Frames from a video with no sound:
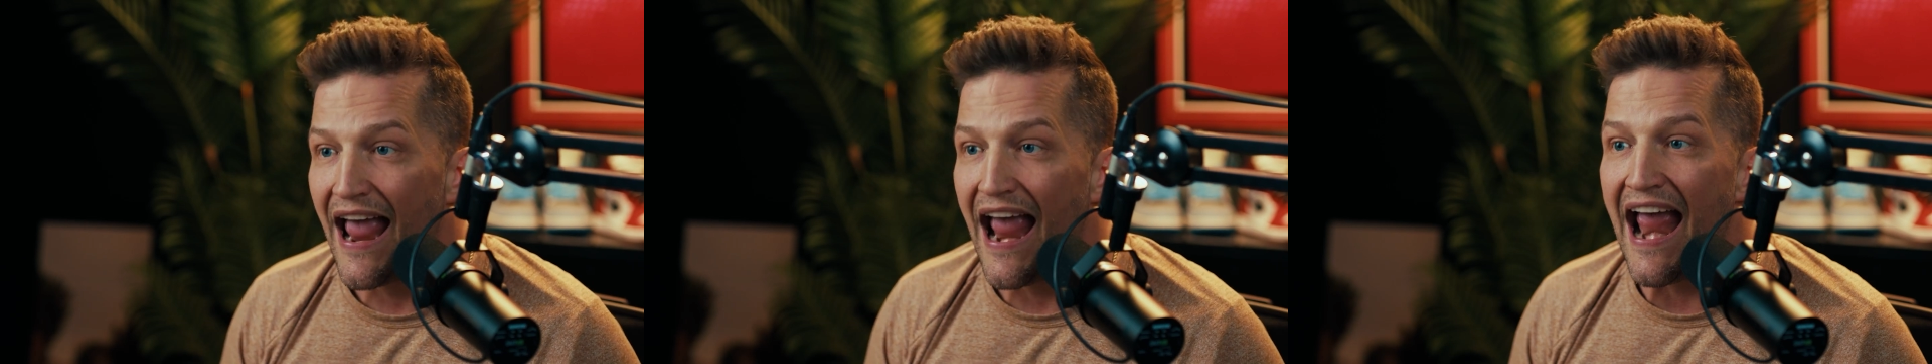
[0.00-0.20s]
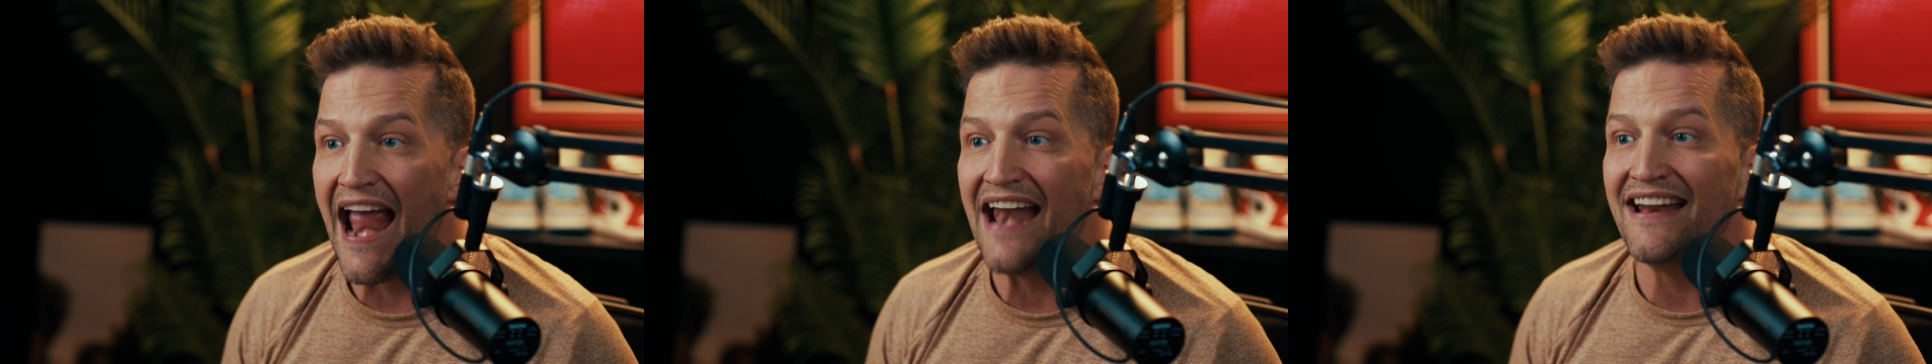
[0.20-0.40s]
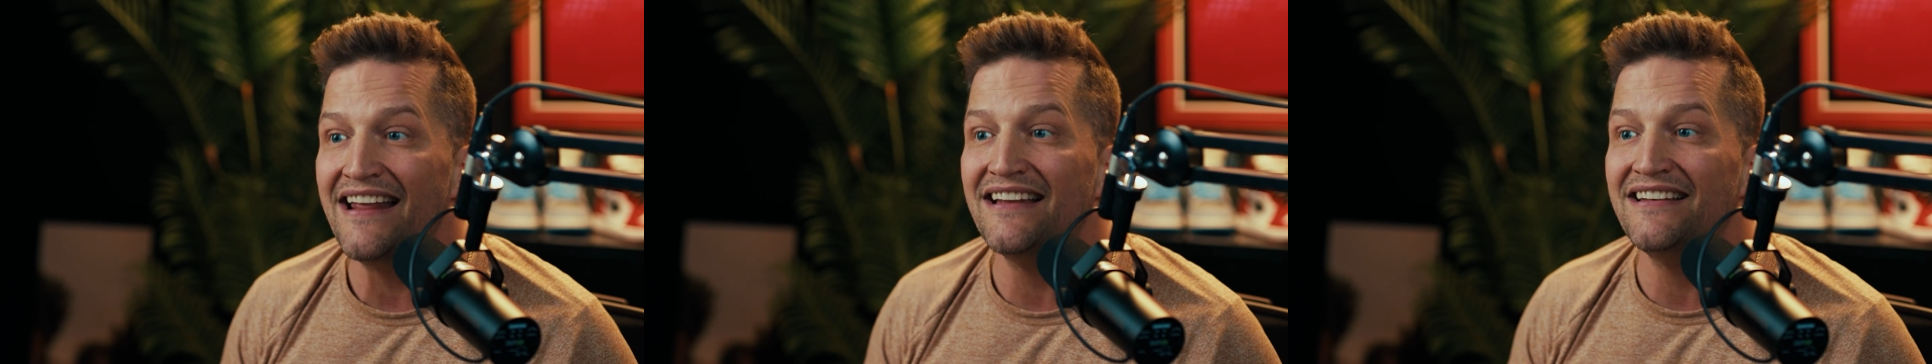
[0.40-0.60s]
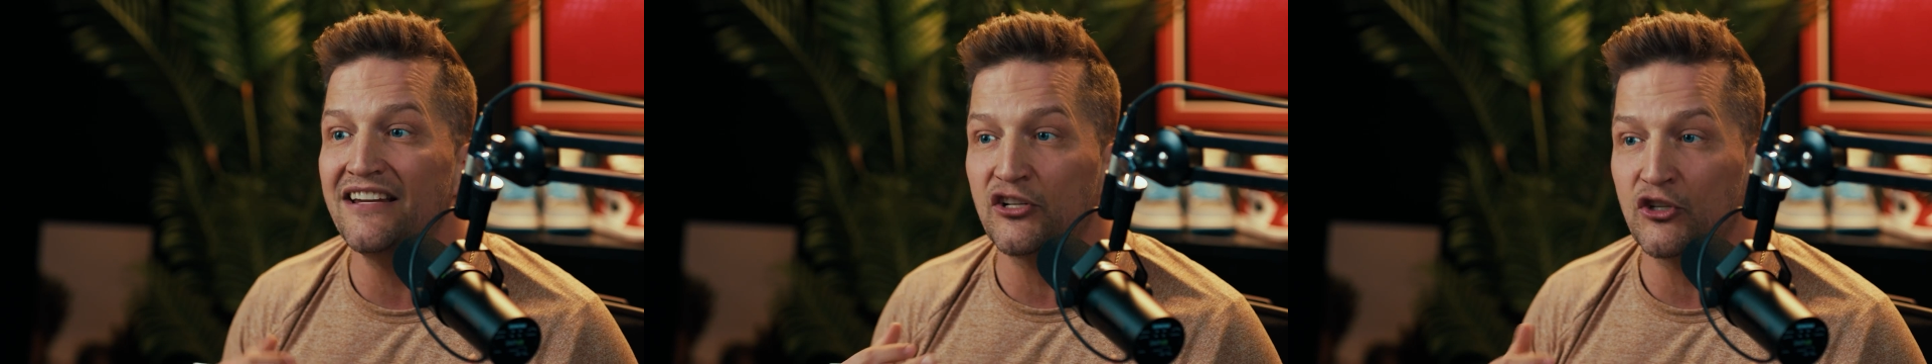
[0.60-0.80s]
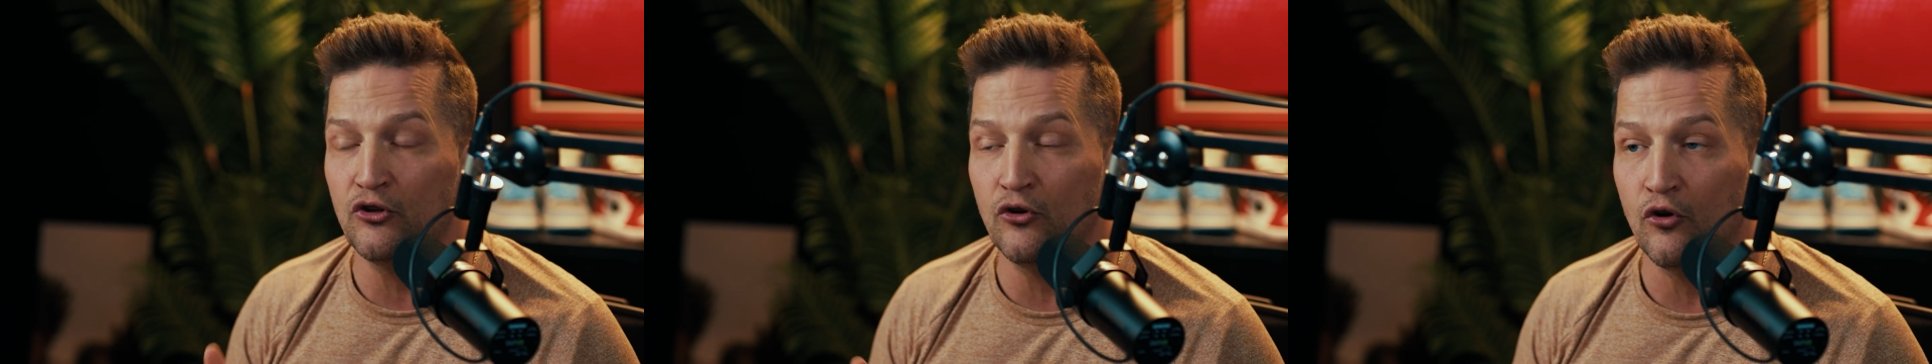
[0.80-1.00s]
any
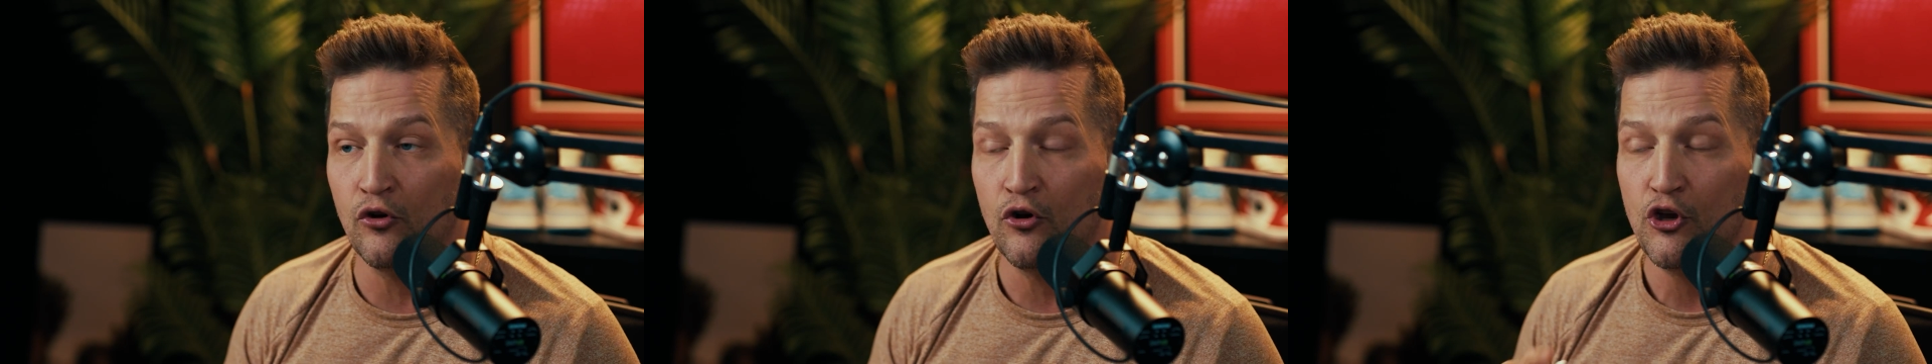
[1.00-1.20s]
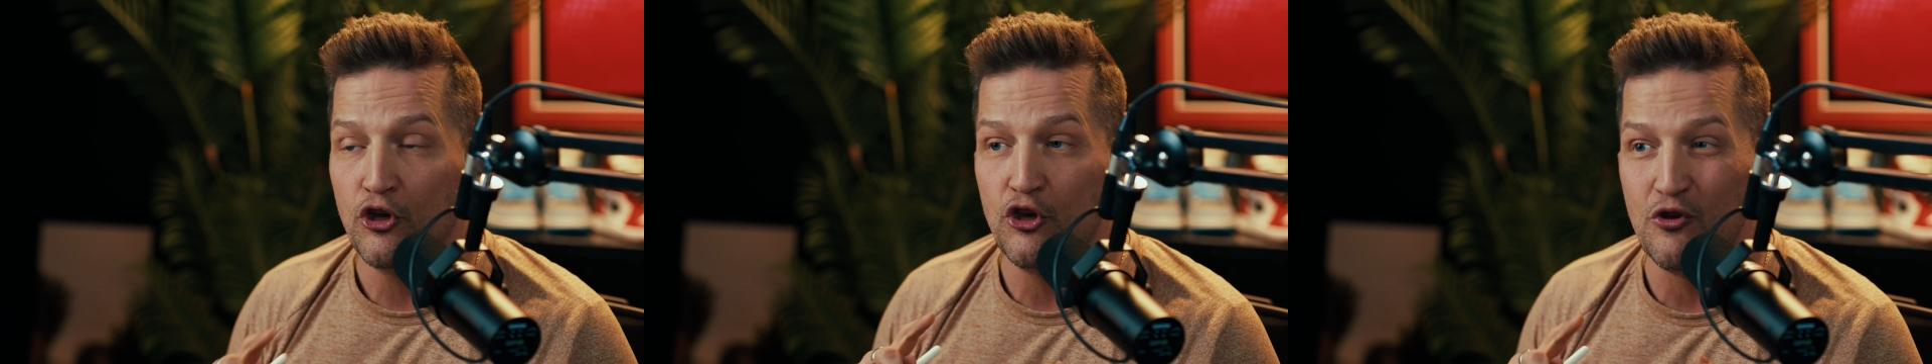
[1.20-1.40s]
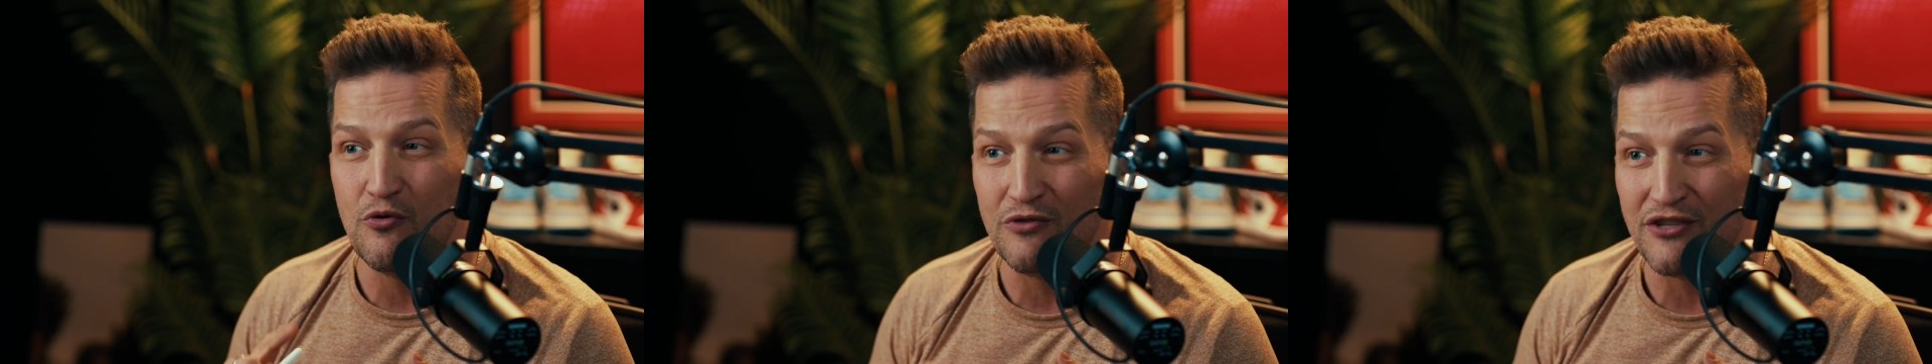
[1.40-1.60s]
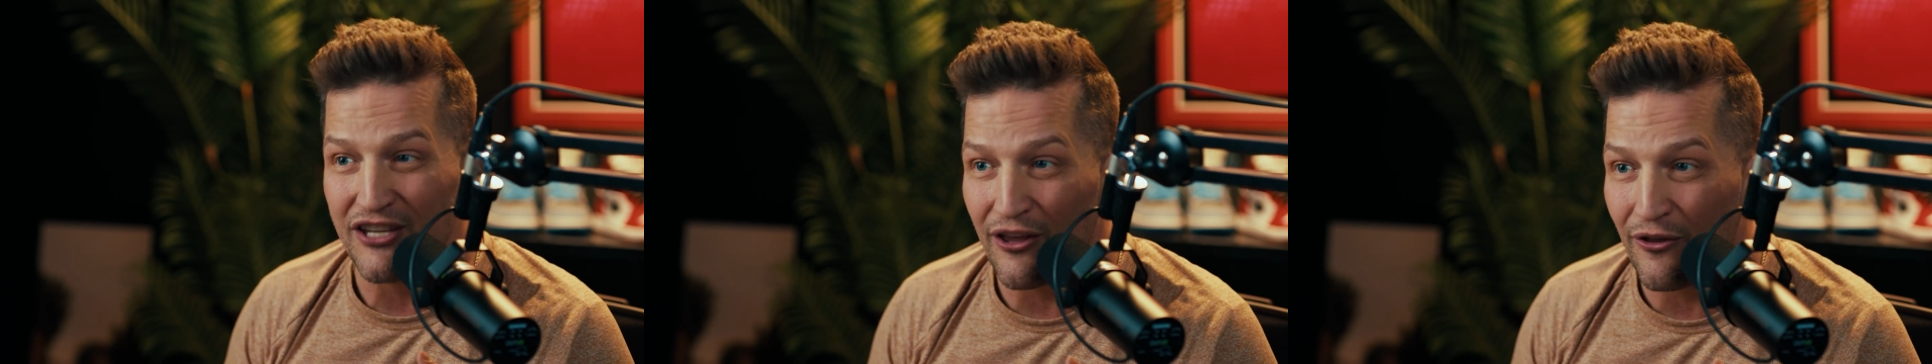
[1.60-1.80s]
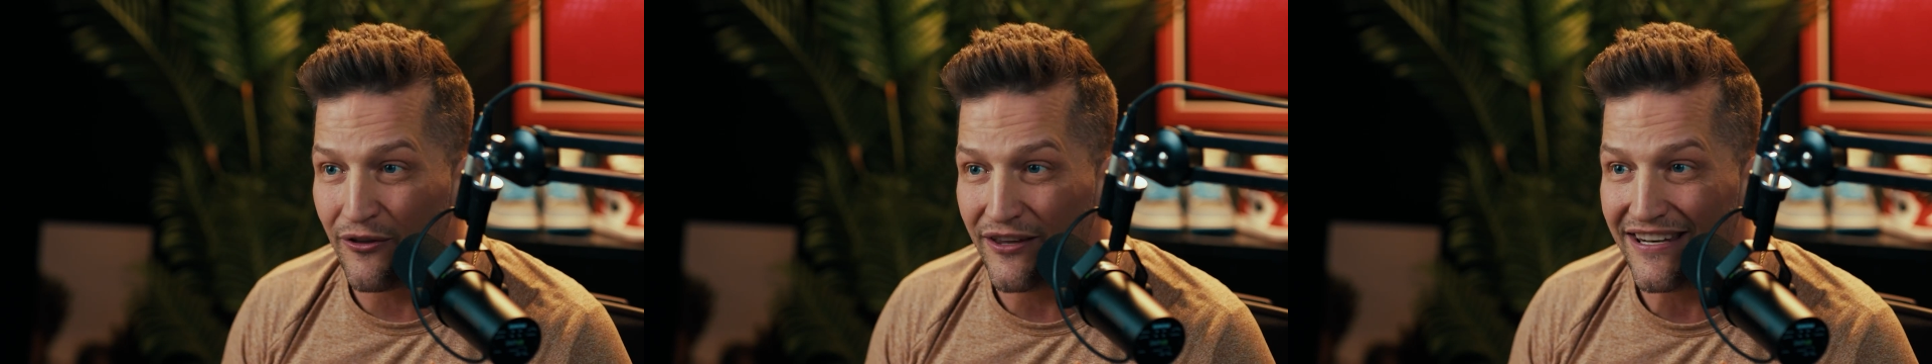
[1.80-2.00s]
additional
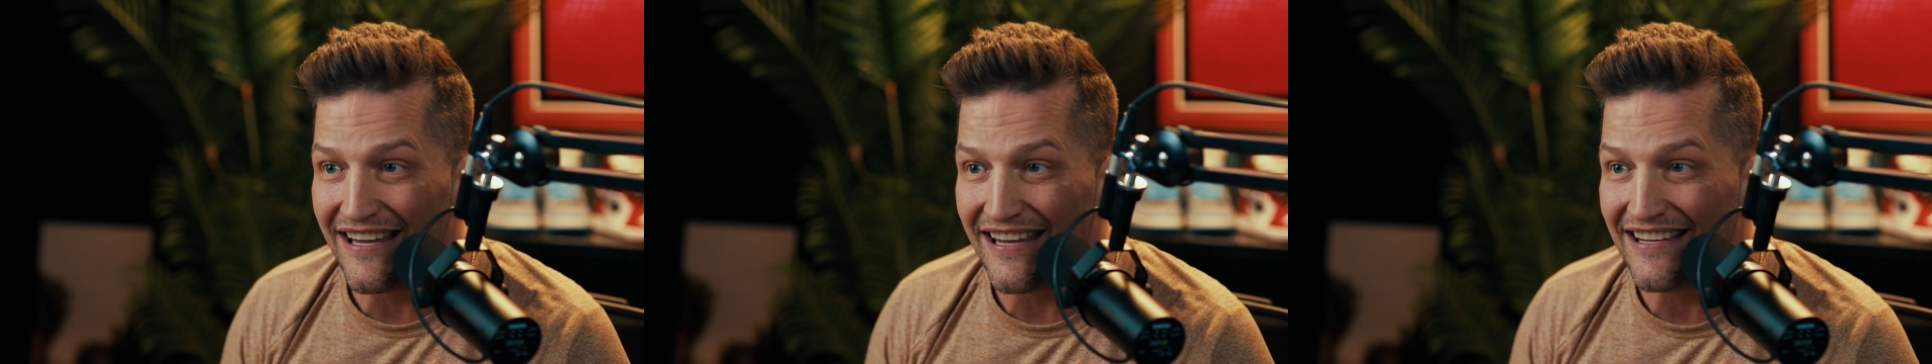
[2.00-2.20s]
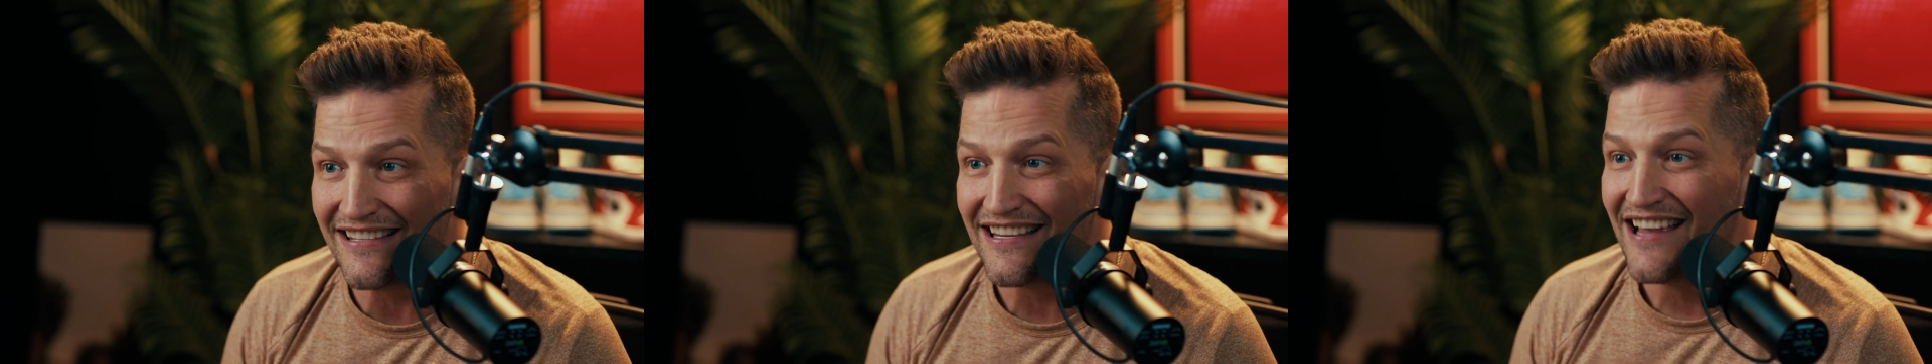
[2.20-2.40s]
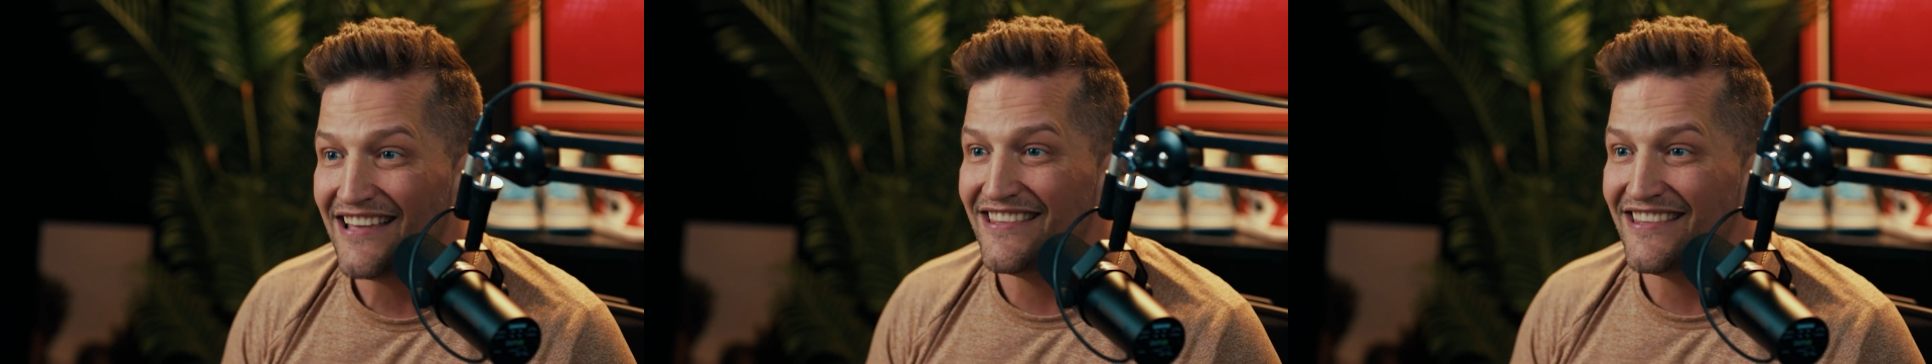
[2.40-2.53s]
utilities.